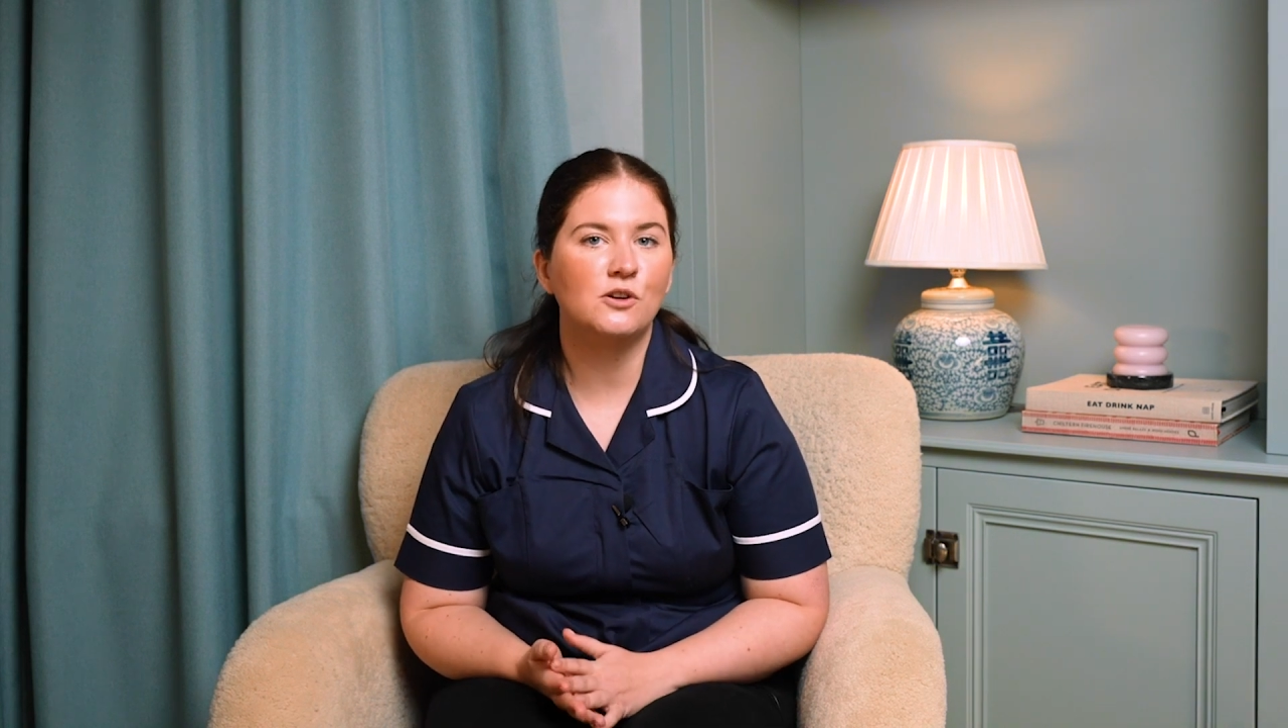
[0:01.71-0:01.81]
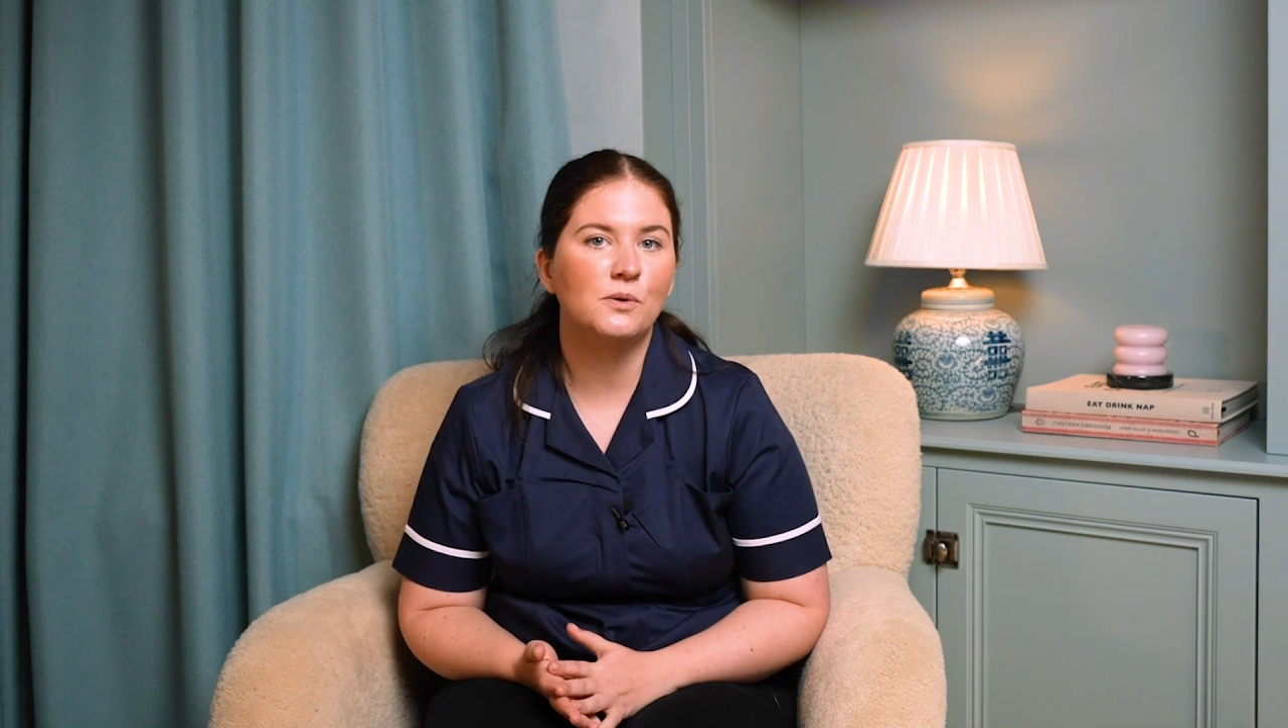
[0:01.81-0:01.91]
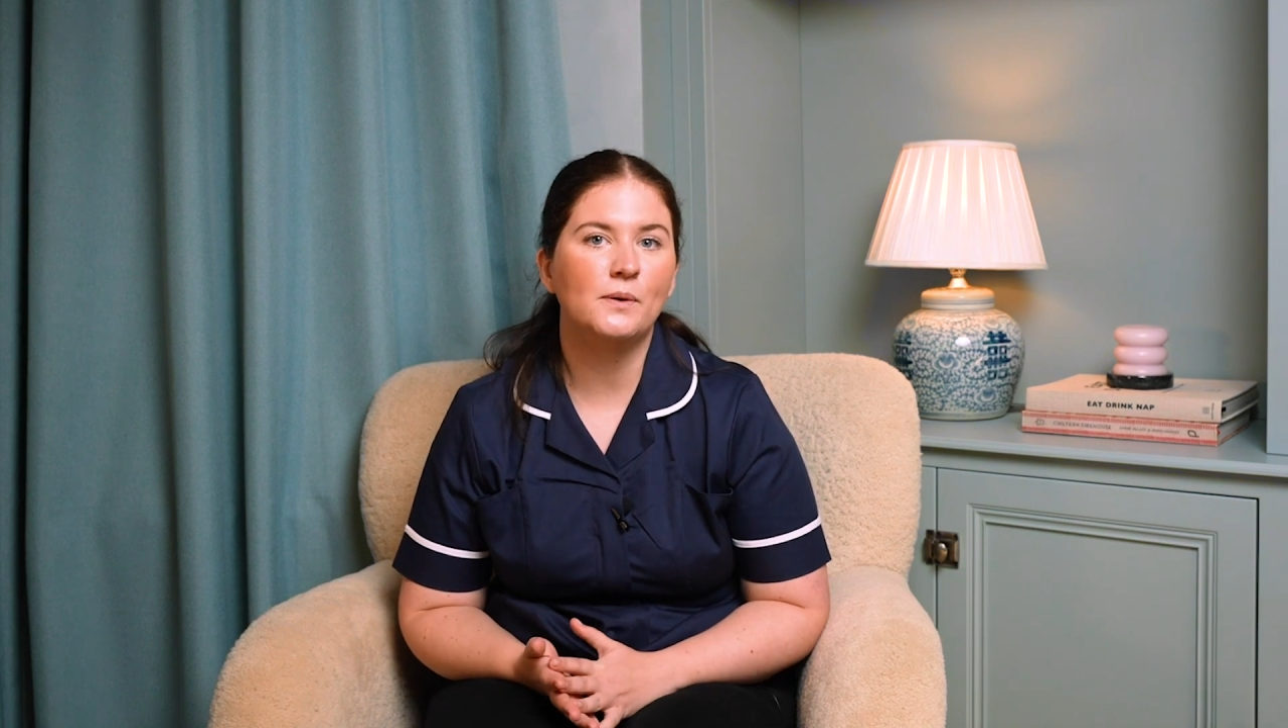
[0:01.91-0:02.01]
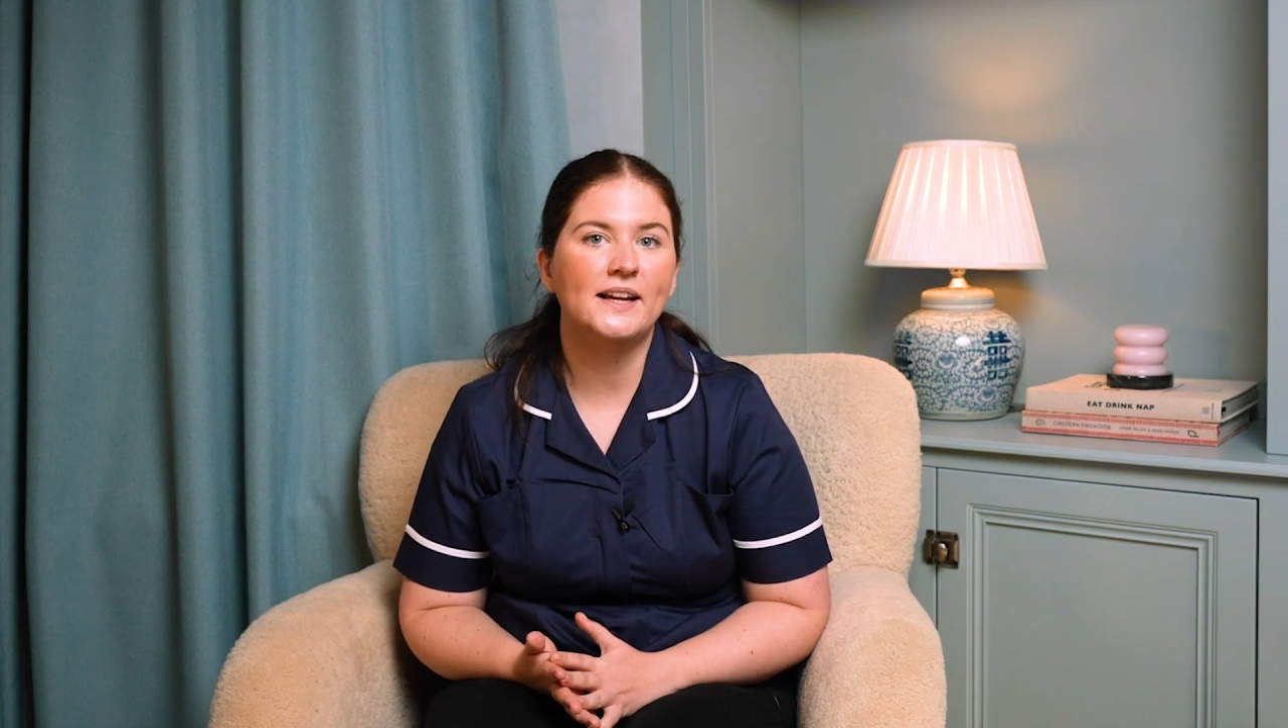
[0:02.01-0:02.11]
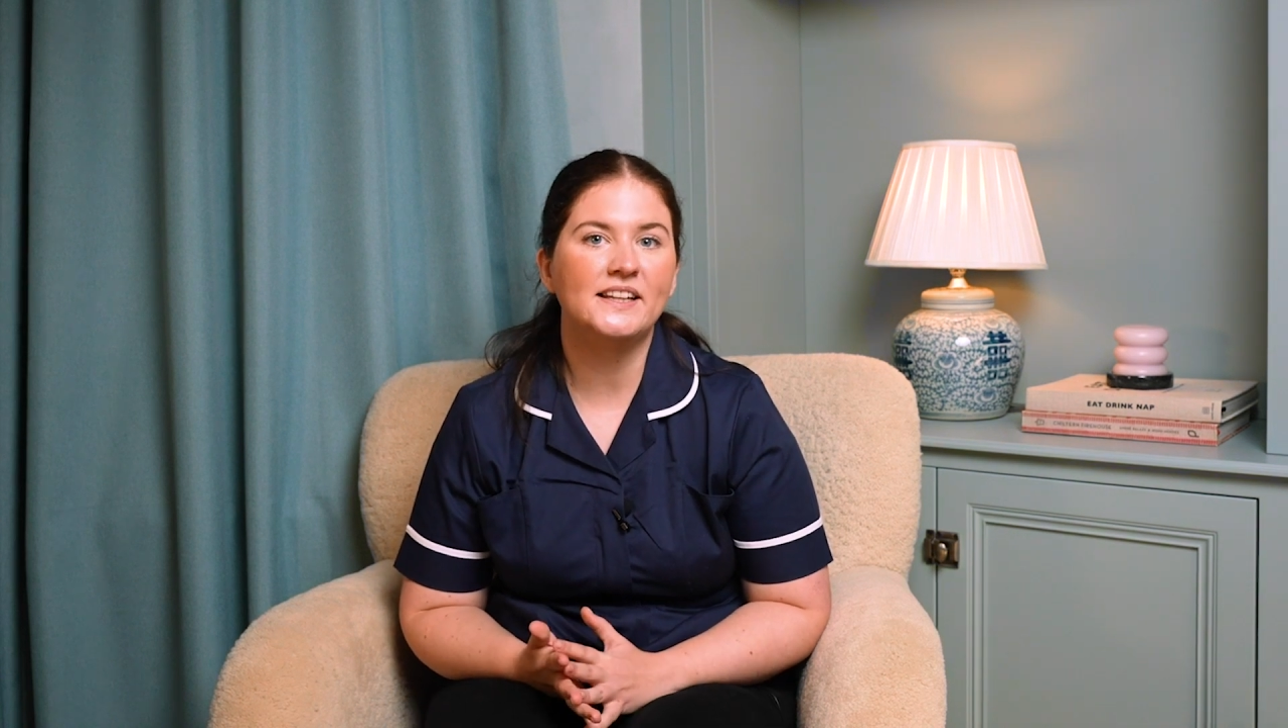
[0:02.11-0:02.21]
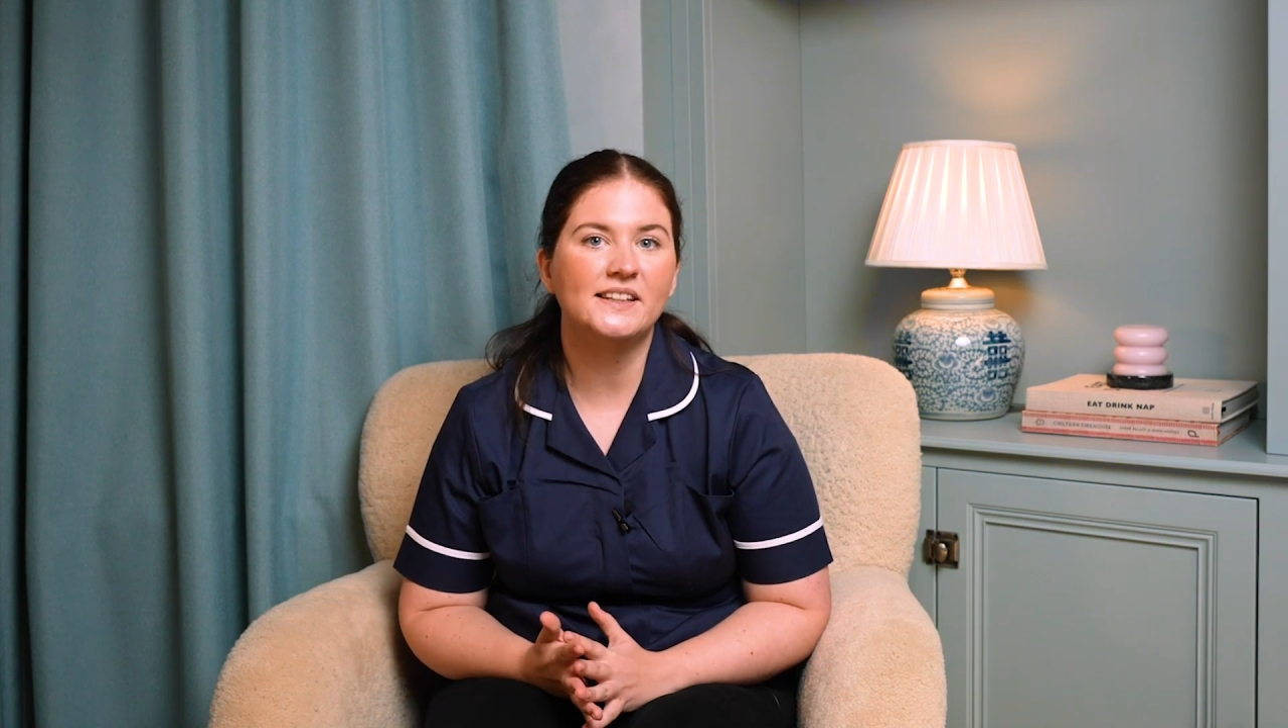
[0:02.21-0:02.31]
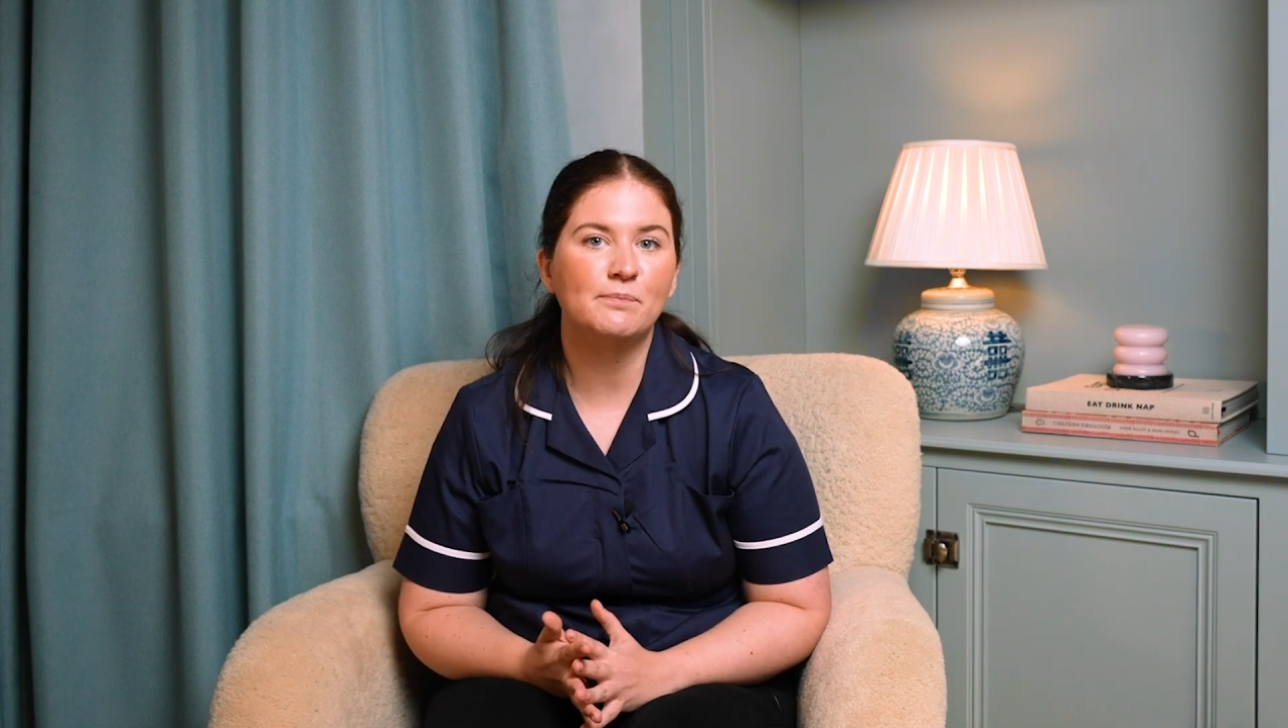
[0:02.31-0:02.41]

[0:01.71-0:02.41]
always